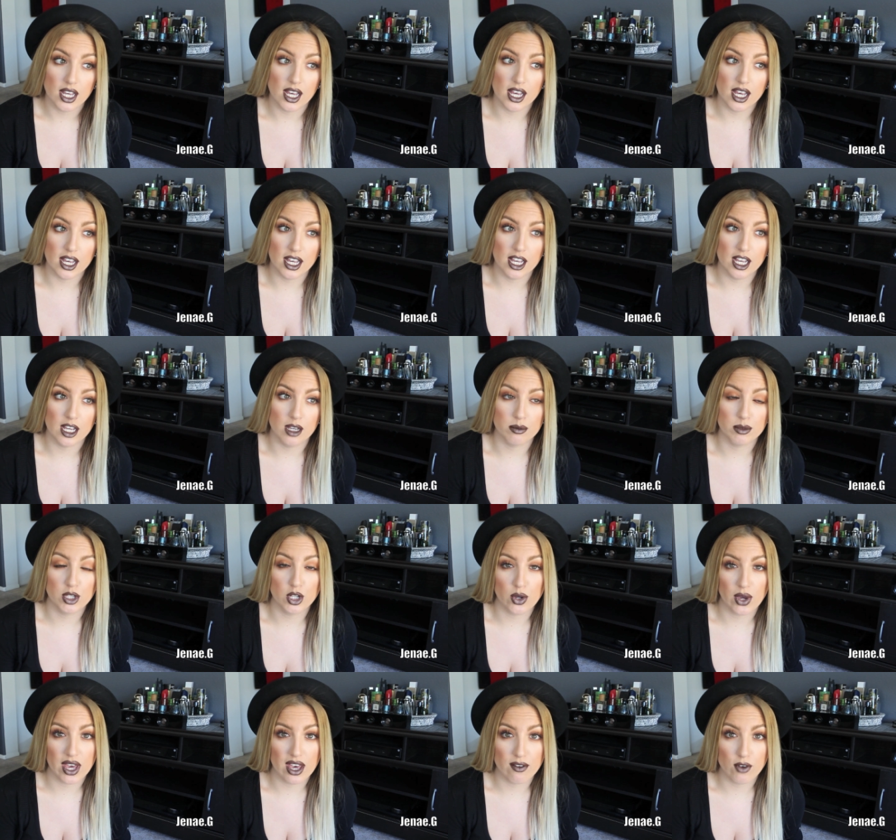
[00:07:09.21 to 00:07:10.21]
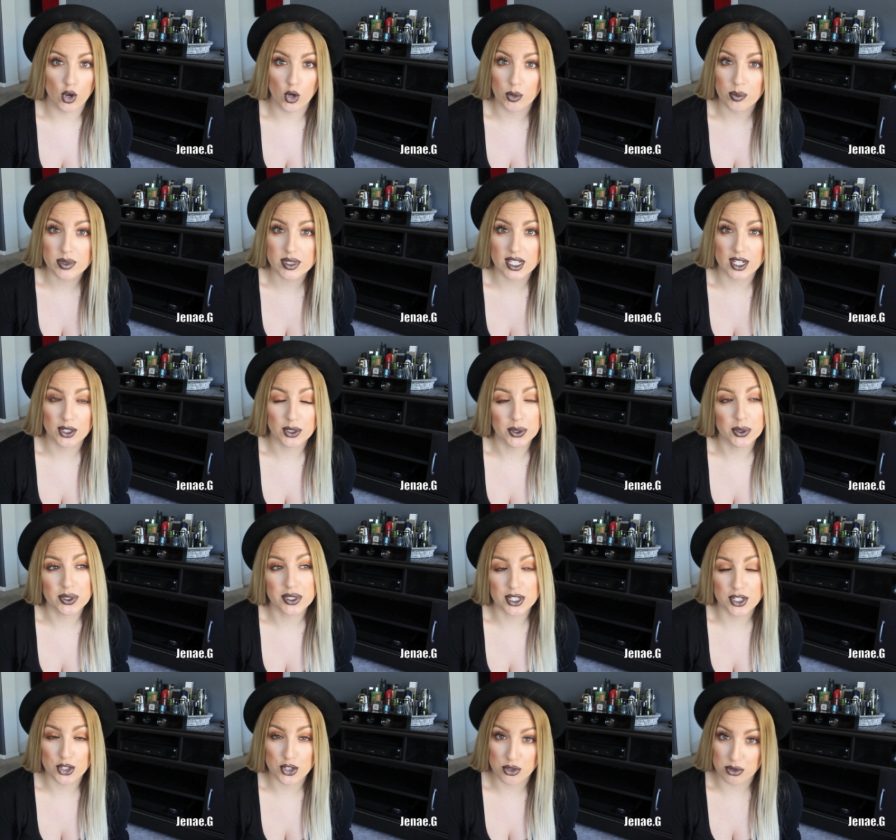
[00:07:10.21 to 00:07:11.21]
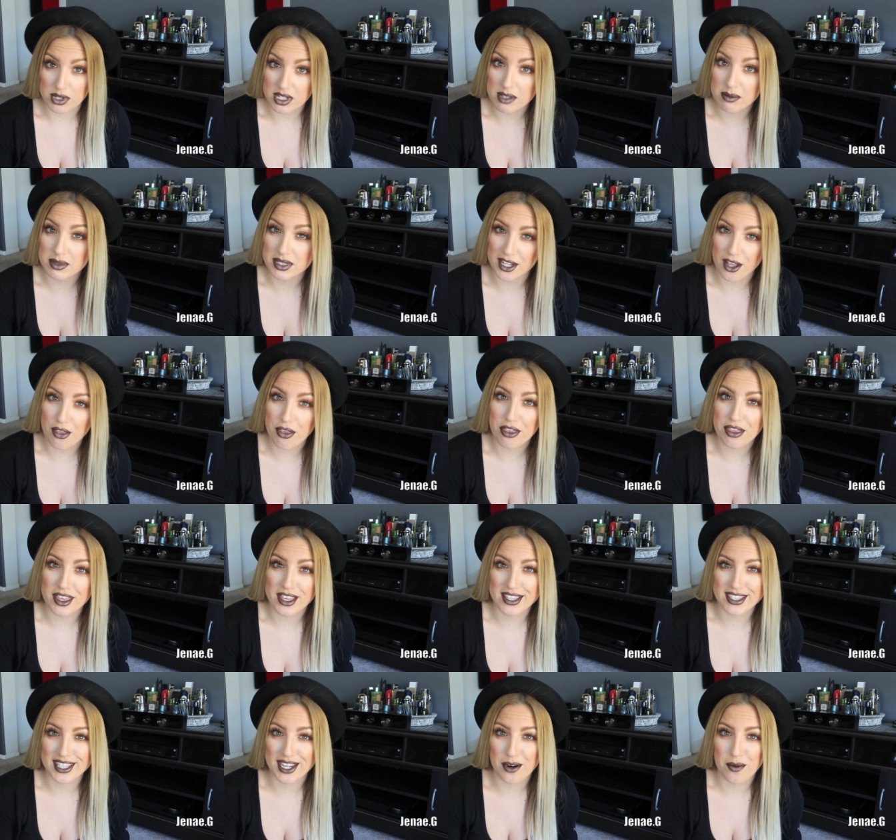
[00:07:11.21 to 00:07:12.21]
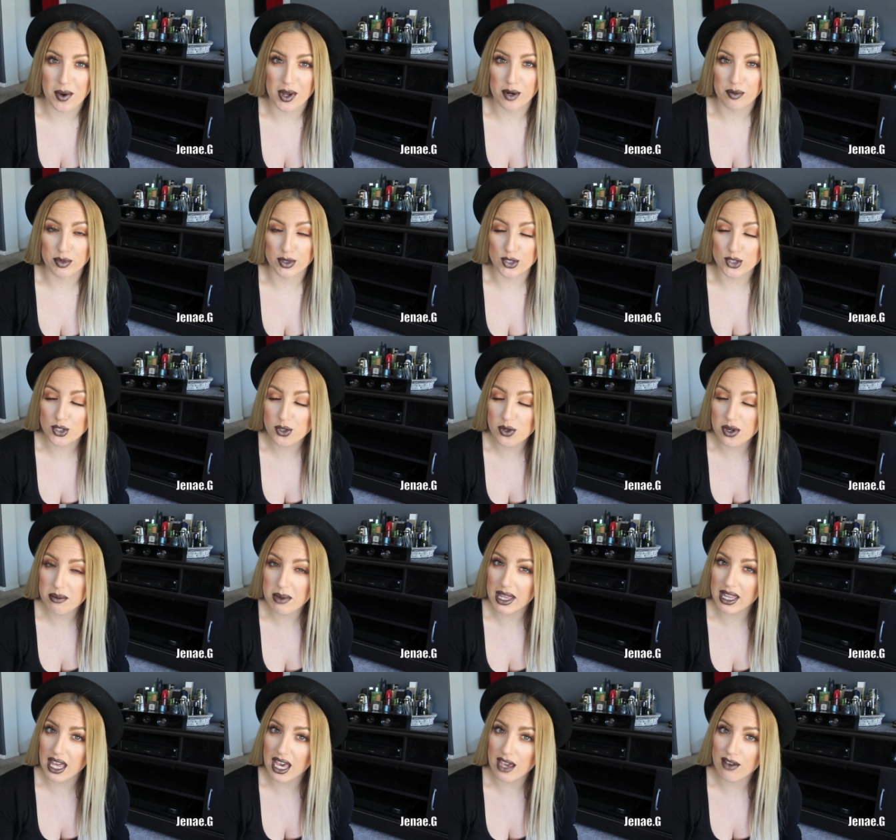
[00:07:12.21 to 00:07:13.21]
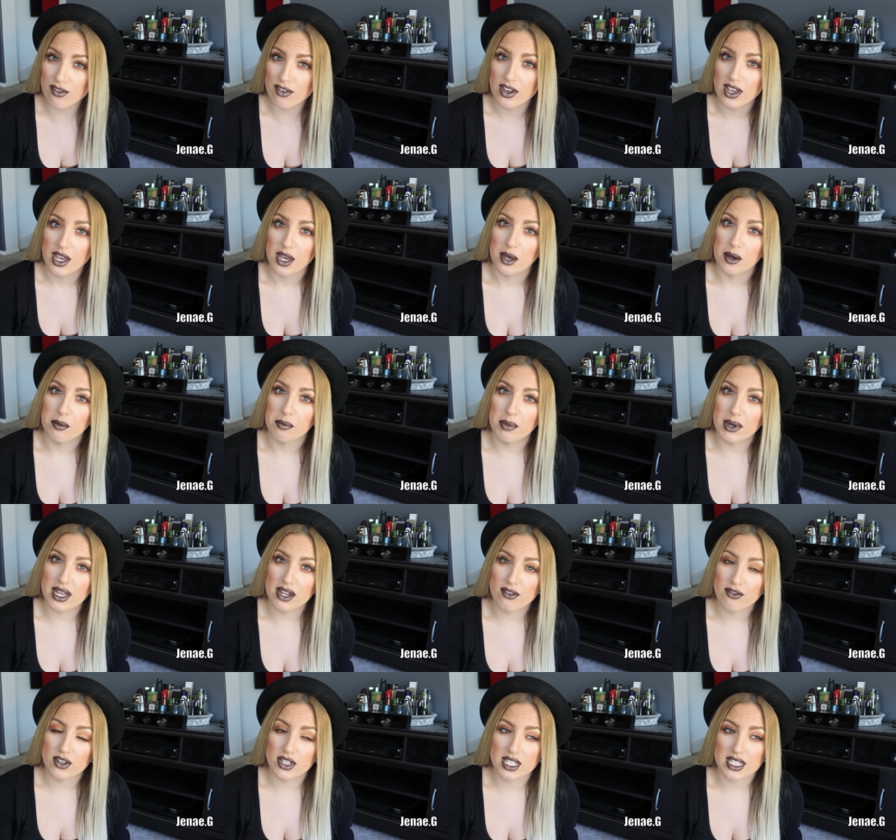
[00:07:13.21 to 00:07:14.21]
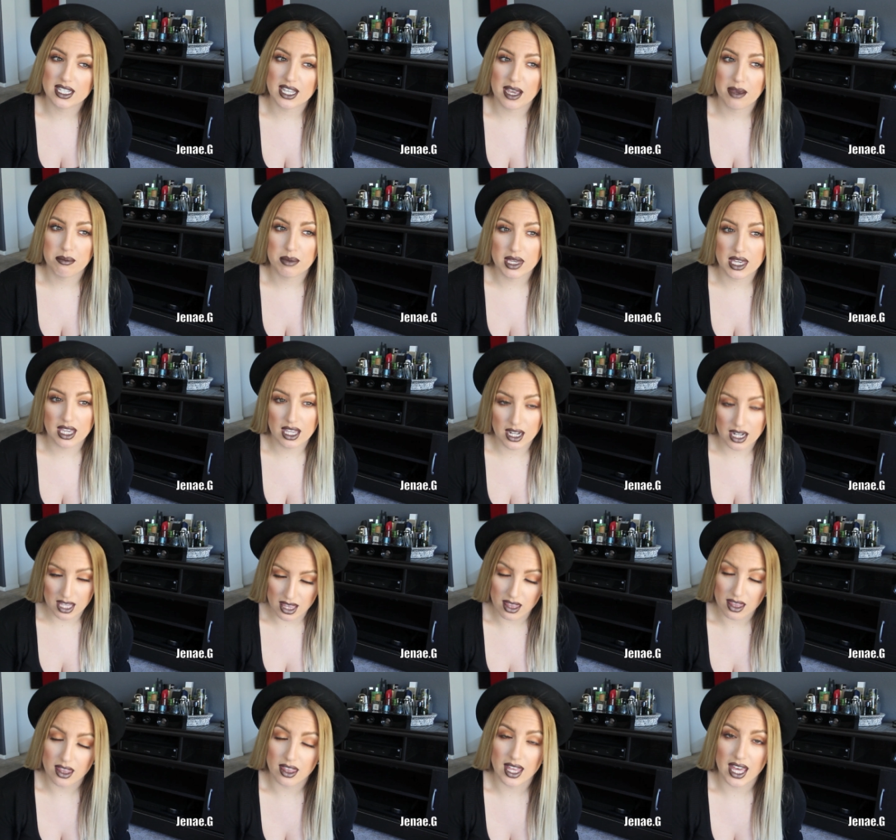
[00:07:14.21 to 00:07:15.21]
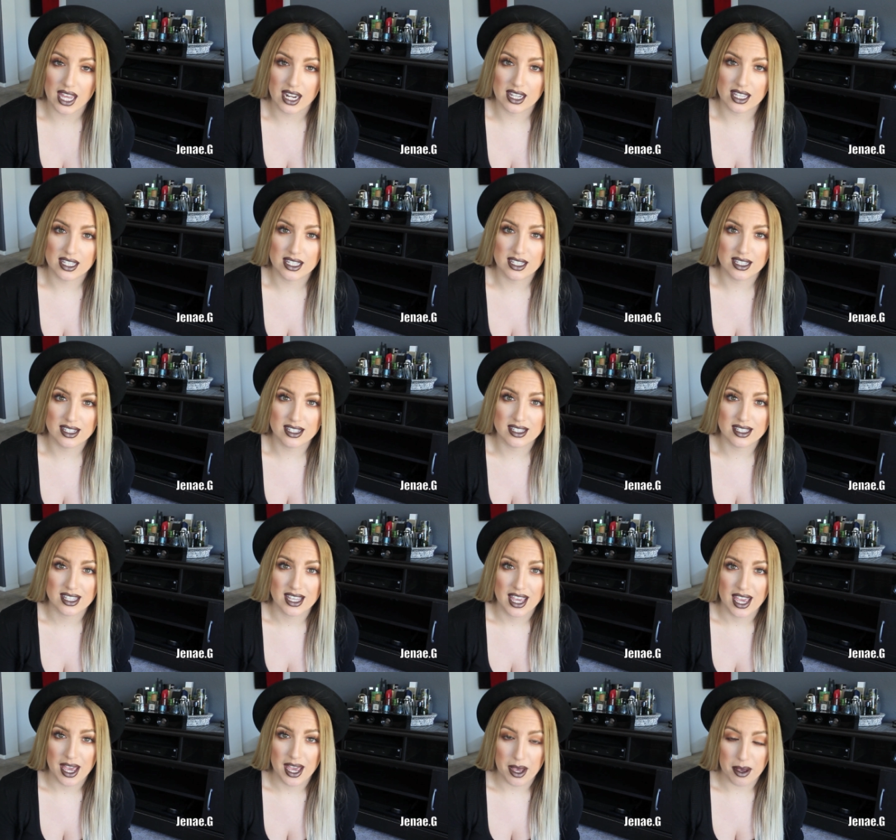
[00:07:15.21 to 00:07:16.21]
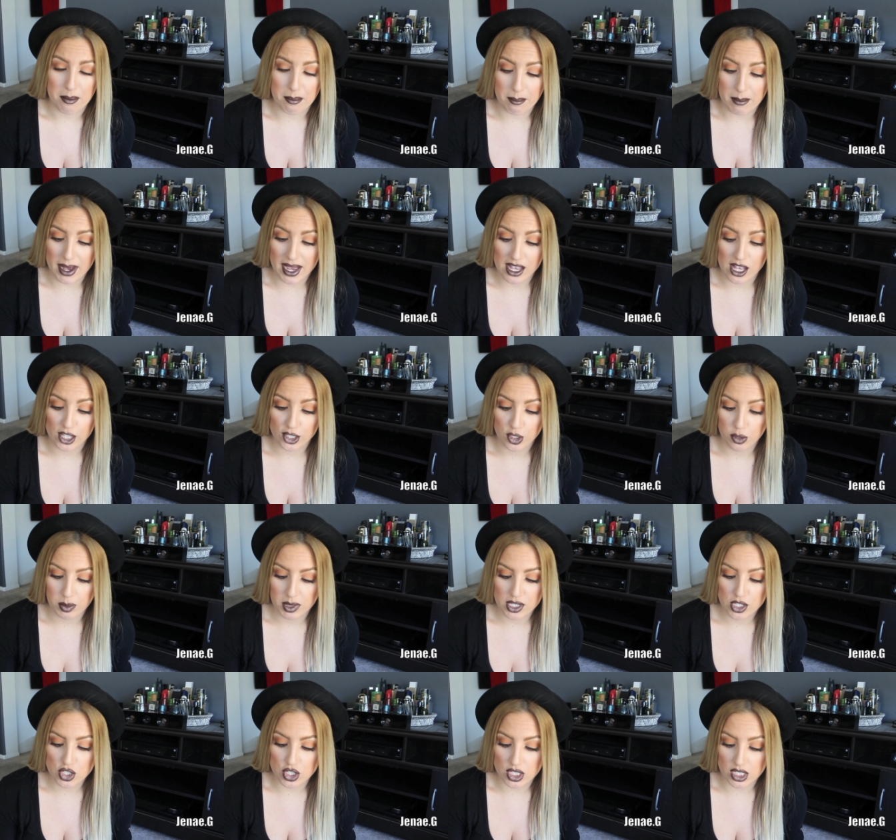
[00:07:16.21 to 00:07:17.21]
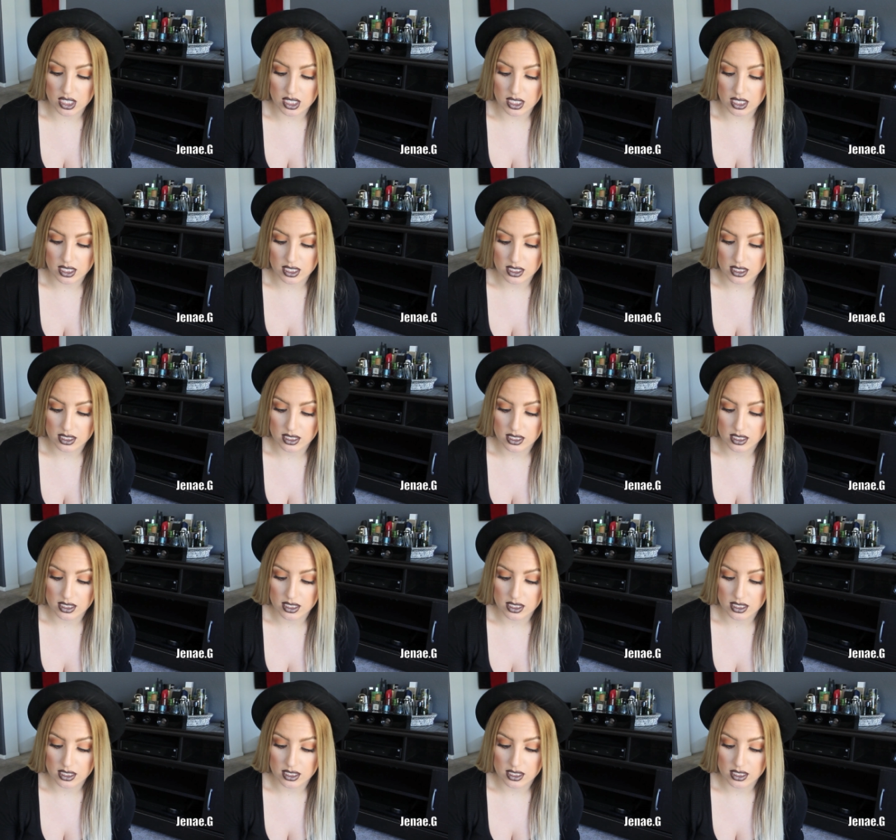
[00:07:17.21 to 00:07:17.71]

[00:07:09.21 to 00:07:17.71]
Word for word: Um, you know, I have hopes and goals and dreams and other things that I want to pursue in my life, but for the time being, that is my occupation.